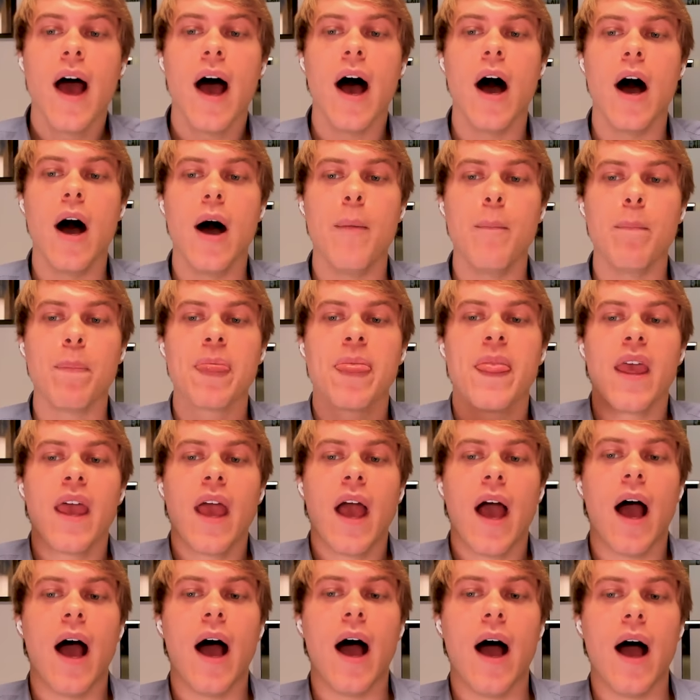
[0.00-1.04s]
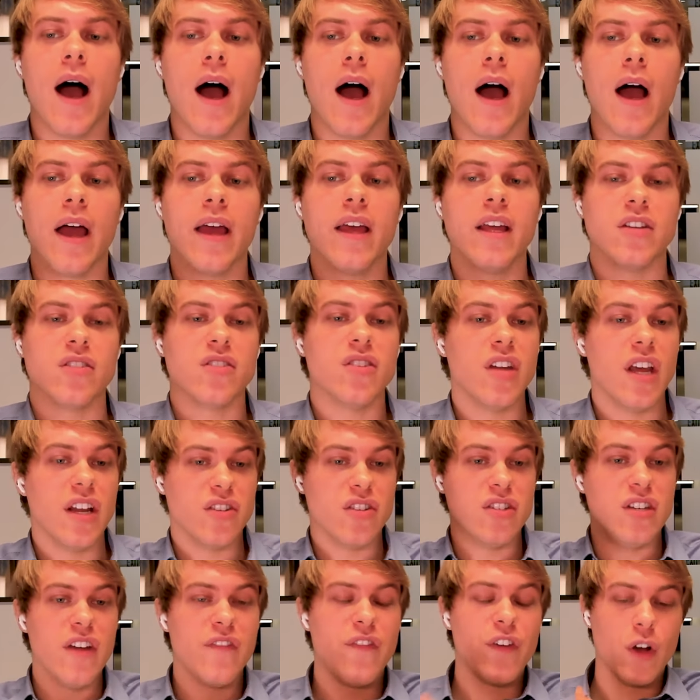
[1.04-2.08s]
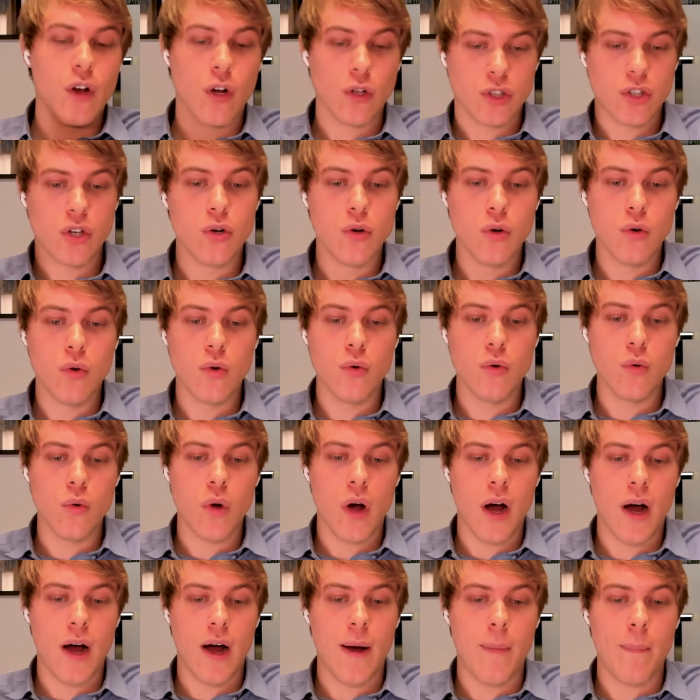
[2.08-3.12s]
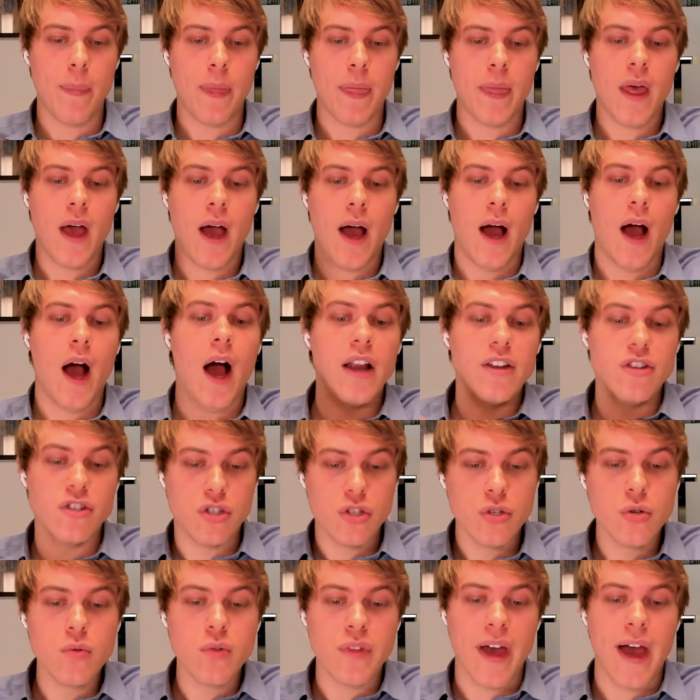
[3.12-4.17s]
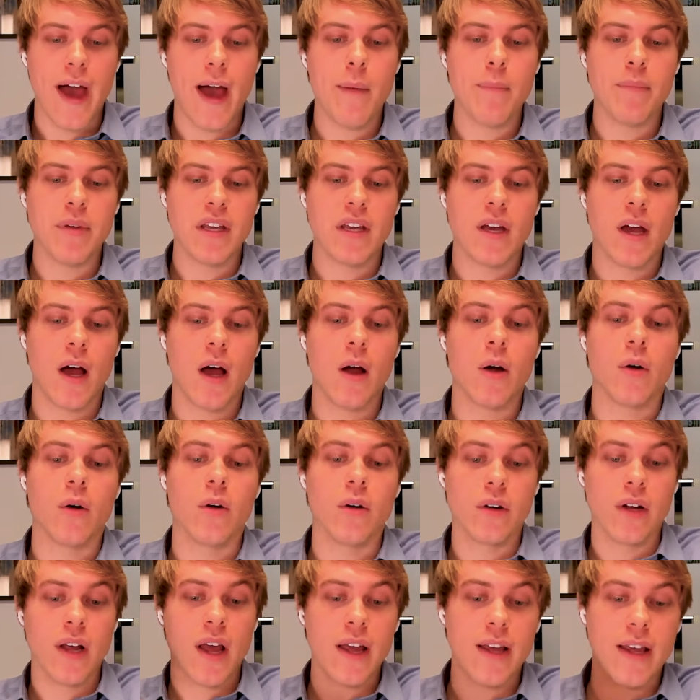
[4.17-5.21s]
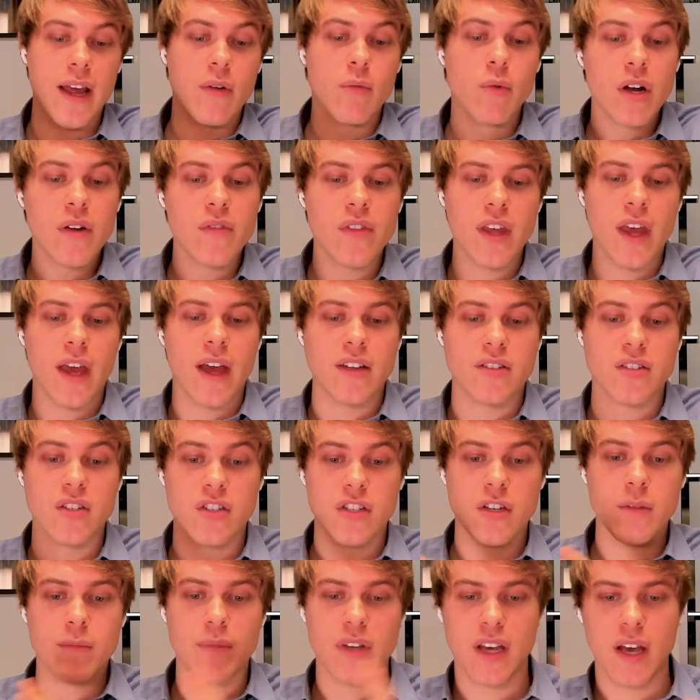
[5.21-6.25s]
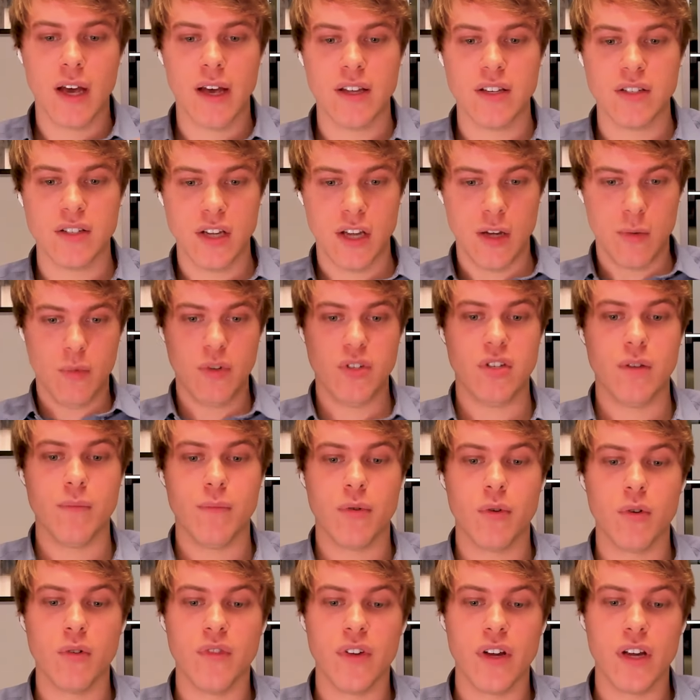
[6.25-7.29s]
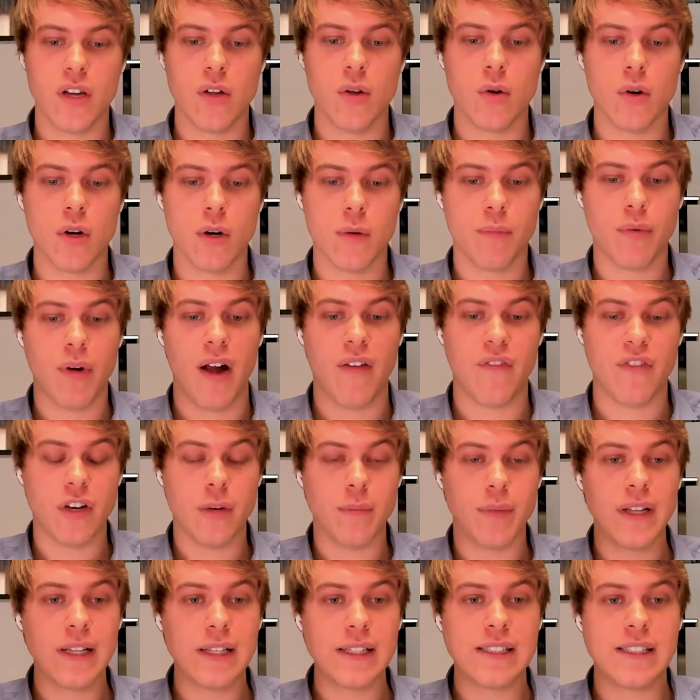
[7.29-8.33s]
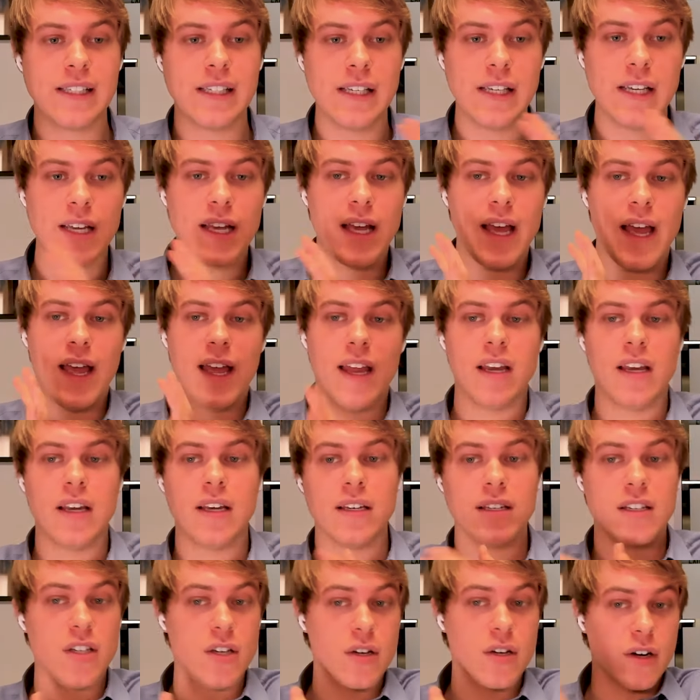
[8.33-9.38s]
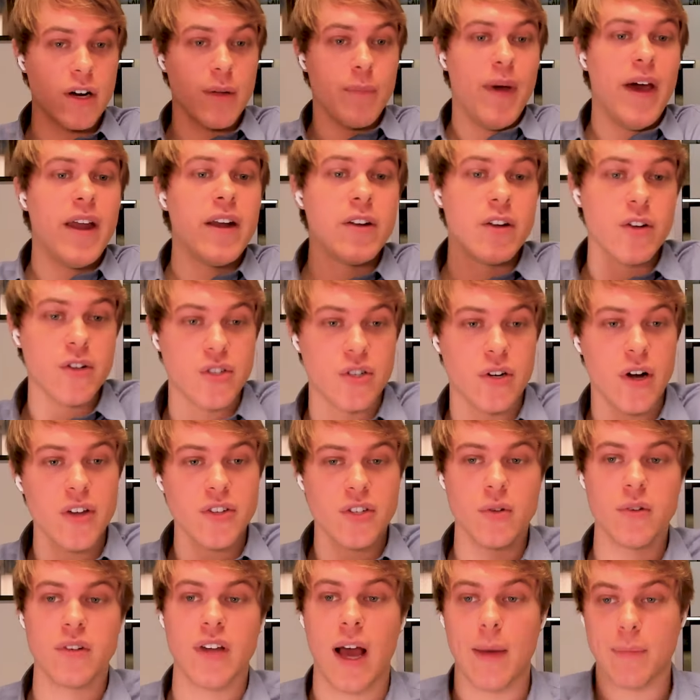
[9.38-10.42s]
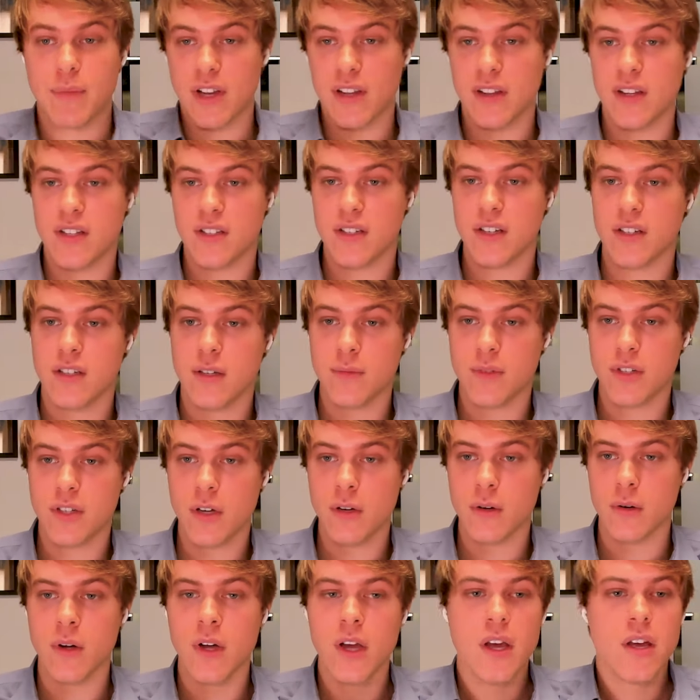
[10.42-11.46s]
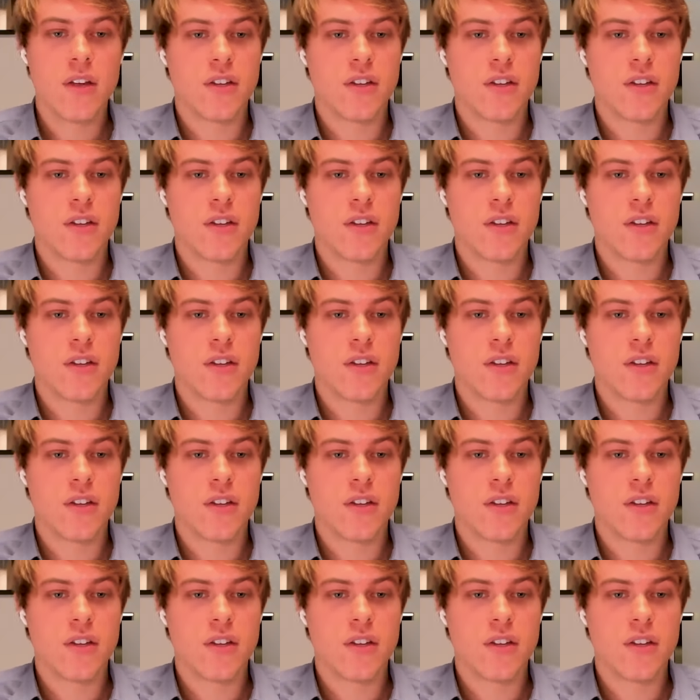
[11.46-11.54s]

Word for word: Um, uh, it's it's difficult to um, uh, undo that or get rid of the AI system because it was improving your profitability, and your competitors are also adopting these systems too.